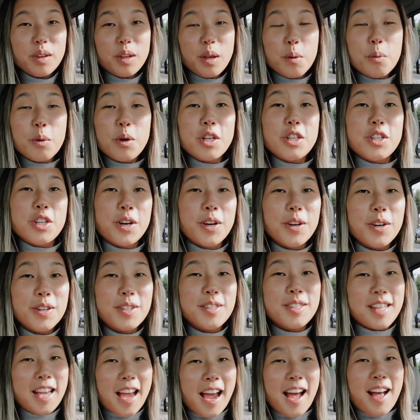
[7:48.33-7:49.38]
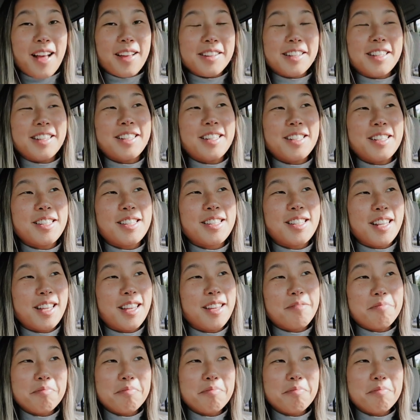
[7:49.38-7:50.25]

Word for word: Well, it turns out that this